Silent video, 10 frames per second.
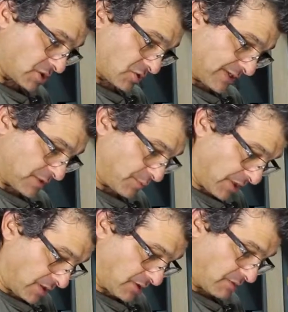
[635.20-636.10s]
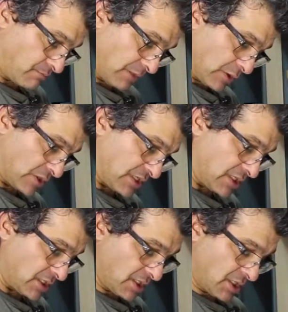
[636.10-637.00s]
transparent,
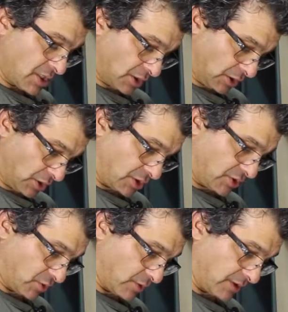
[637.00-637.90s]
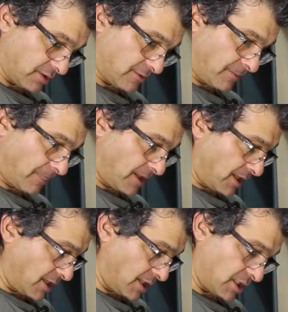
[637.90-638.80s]
milky look to it,
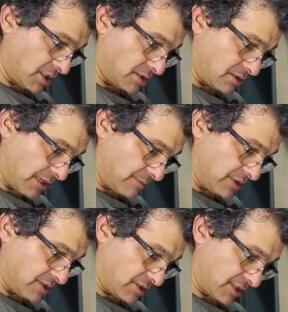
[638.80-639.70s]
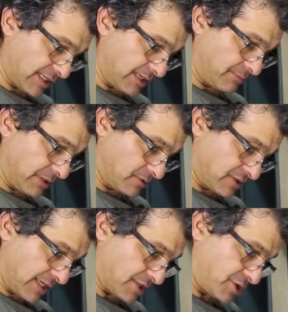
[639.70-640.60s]
that means that the compound's
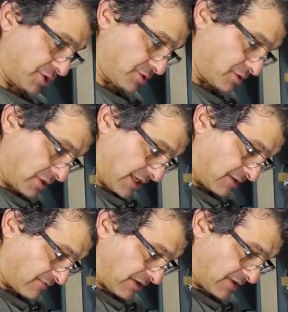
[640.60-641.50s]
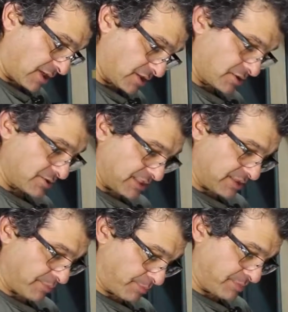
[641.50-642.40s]
not cured at the very
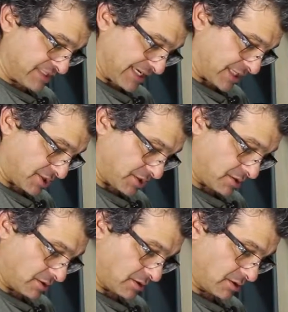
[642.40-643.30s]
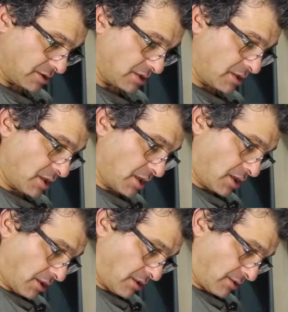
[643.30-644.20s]
underneath section.
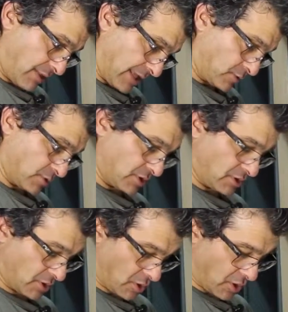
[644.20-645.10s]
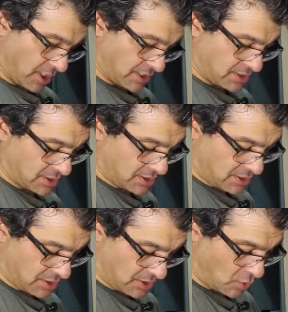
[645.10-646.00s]
That's what's going to cause
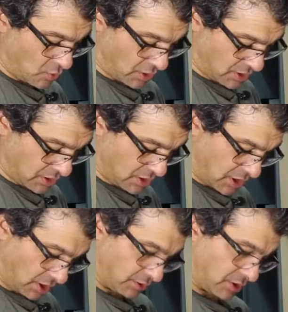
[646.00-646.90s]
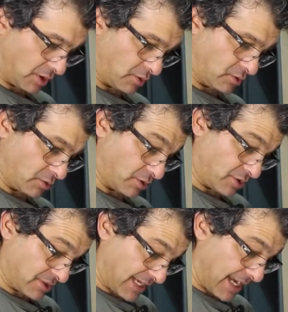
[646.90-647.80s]
your color coat or
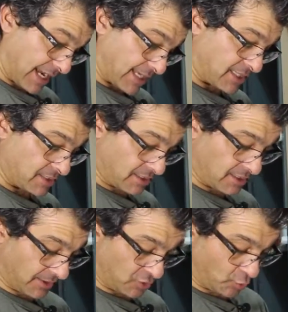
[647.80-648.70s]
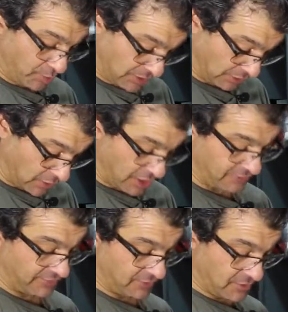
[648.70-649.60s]
your dye to peel
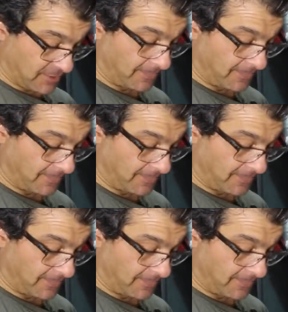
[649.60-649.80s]
off